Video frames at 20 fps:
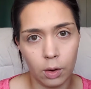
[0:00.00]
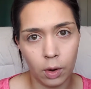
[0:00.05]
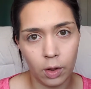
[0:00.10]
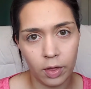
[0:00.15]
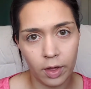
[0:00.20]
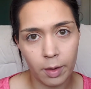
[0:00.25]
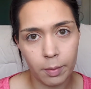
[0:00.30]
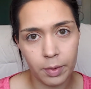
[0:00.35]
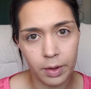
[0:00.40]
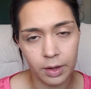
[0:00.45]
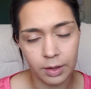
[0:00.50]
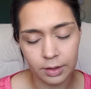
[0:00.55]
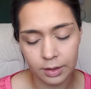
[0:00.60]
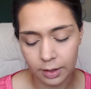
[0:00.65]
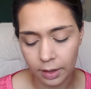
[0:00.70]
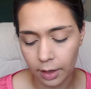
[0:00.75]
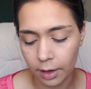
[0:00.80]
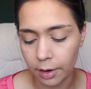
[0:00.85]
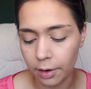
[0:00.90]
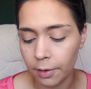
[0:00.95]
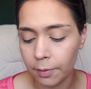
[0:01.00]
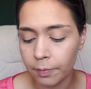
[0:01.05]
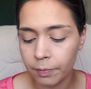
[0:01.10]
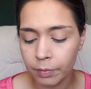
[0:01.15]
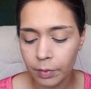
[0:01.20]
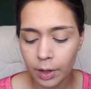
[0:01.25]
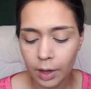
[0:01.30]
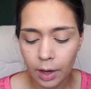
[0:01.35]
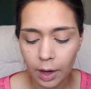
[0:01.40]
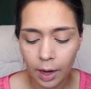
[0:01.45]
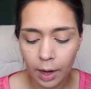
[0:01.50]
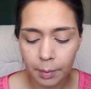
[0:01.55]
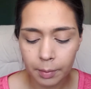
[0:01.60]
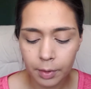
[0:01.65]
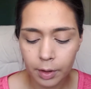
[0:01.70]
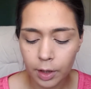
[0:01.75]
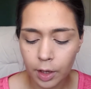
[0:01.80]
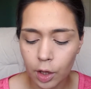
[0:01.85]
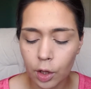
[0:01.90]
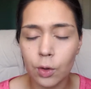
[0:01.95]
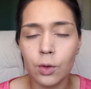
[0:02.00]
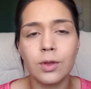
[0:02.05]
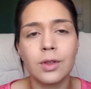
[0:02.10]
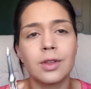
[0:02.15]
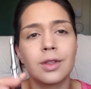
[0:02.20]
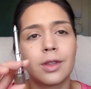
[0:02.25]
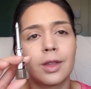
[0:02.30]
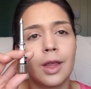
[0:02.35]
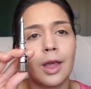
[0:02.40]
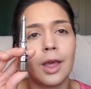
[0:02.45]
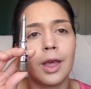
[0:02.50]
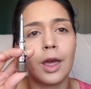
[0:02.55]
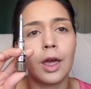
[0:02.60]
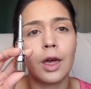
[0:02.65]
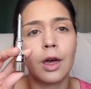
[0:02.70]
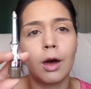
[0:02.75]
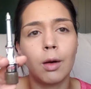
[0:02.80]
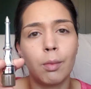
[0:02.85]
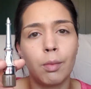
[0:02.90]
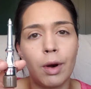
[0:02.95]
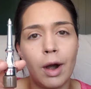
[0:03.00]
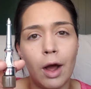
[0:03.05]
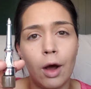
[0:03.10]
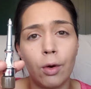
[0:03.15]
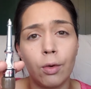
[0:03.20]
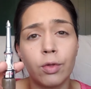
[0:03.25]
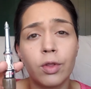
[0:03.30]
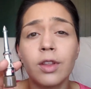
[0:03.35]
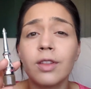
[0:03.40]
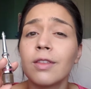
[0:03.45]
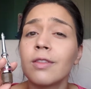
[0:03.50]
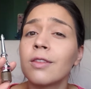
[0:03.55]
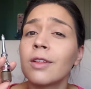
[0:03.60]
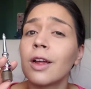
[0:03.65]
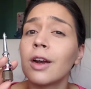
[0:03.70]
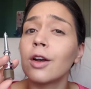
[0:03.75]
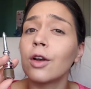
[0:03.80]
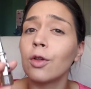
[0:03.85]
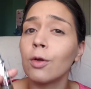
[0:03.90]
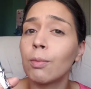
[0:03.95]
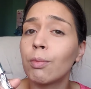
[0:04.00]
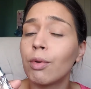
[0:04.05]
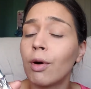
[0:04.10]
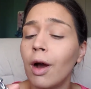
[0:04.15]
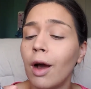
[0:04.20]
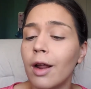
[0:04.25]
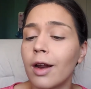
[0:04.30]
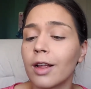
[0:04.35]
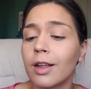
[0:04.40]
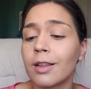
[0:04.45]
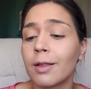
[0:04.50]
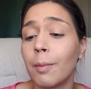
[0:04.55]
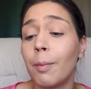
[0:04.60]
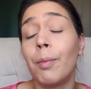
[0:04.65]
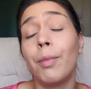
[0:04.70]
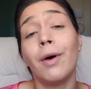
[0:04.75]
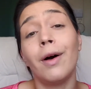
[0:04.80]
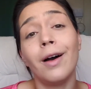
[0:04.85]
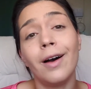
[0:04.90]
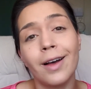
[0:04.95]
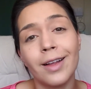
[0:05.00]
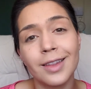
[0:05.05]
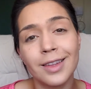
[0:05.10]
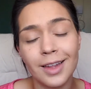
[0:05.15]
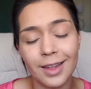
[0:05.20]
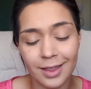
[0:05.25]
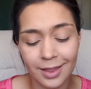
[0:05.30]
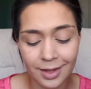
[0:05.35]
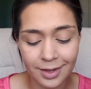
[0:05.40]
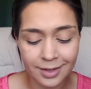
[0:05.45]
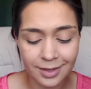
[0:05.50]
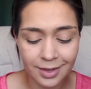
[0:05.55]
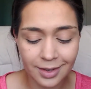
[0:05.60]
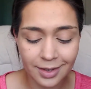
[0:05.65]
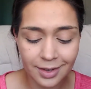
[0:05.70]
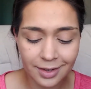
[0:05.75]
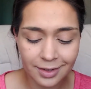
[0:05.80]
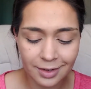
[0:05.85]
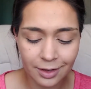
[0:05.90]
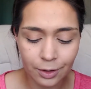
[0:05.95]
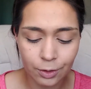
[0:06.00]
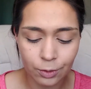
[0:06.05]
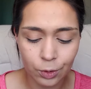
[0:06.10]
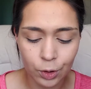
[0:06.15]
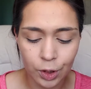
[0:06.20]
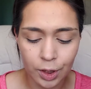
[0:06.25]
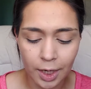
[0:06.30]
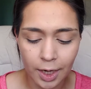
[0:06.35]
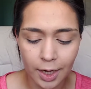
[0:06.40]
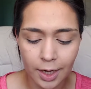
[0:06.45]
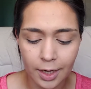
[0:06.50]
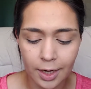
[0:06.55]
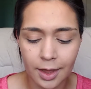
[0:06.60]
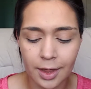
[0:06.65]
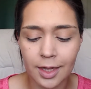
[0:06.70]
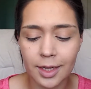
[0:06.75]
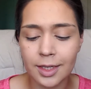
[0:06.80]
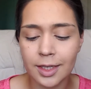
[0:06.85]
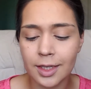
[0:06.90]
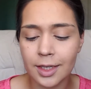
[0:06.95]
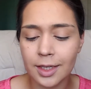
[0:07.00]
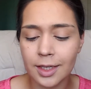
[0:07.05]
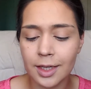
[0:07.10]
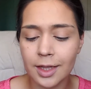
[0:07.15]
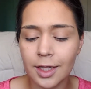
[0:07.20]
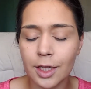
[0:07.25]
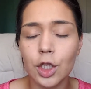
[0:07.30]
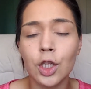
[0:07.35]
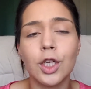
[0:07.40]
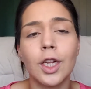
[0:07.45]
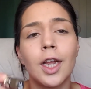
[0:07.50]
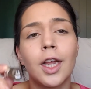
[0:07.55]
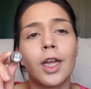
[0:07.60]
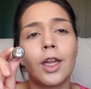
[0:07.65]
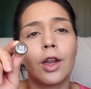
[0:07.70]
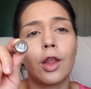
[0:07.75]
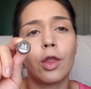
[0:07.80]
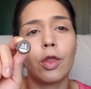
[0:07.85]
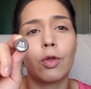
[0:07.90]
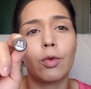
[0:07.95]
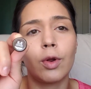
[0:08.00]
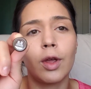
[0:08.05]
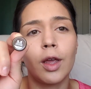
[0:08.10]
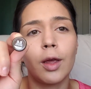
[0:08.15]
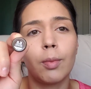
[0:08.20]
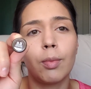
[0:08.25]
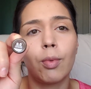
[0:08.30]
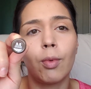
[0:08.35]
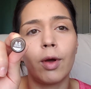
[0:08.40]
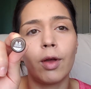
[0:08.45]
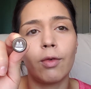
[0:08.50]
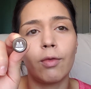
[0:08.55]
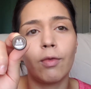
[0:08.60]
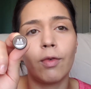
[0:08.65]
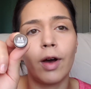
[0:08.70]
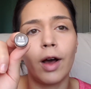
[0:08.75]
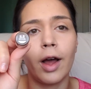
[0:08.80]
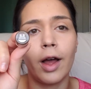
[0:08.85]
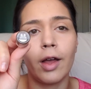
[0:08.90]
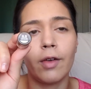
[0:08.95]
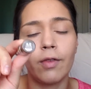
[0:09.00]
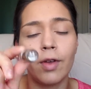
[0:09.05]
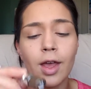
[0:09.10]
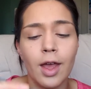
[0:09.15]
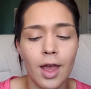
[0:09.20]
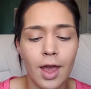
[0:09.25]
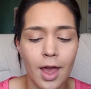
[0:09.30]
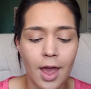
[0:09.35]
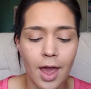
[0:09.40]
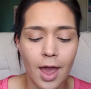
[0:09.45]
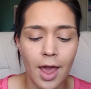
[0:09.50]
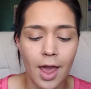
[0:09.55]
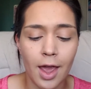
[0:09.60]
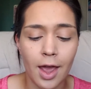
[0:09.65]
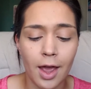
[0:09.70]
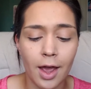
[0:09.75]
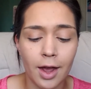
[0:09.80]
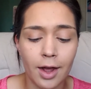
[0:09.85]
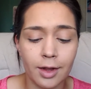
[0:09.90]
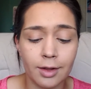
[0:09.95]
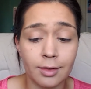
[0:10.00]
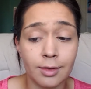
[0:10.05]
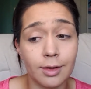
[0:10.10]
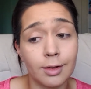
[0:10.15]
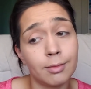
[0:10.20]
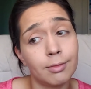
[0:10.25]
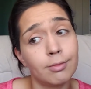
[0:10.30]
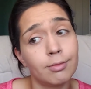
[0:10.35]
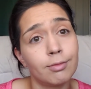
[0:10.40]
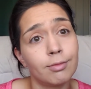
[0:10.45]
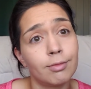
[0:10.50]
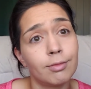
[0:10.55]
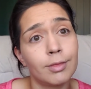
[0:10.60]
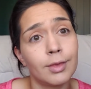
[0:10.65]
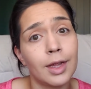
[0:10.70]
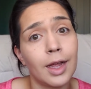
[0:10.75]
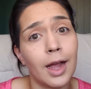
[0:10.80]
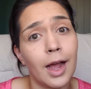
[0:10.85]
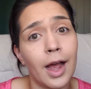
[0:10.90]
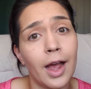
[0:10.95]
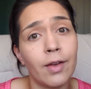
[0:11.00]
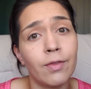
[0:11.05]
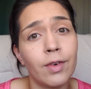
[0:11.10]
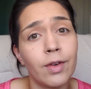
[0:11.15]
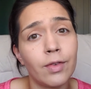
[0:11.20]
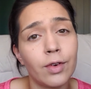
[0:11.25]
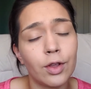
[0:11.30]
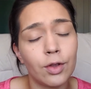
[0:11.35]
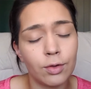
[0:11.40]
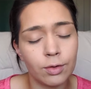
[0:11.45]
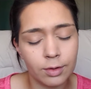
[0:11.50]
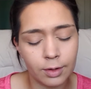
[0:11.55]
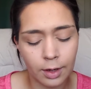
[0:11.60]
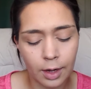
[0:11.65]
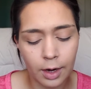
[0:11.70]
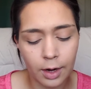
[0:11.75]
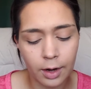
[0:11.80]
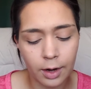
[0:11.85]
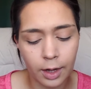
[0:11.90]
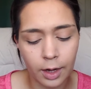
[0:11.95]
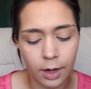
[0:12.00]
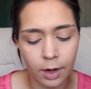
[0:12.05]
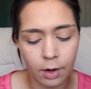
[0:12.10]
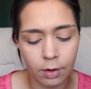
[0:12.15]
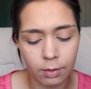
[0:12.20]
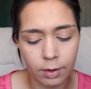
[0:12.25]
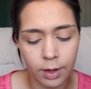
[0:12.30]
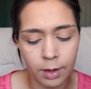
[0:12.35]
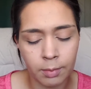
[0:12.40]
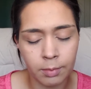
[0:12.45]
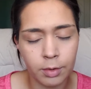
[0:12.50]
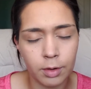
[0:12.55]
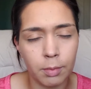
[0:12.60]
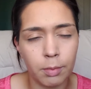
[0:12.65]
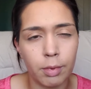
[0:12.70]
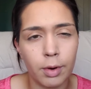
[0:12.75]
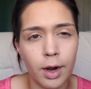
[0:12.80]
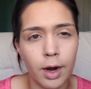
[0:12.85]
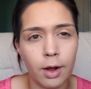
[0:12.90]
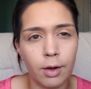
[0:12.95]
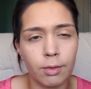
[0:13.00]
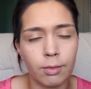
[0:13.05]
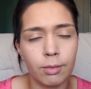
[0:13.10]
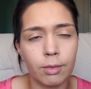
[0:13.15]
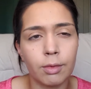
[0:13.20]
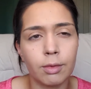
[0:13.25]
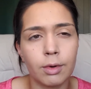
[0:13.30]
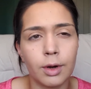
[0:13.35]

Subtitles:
with that being said, I'm going to use the Ka-Brow. This is not a new product, but this is a new shade. This is in the shade 3.5. And I've never used kind of like a cream brow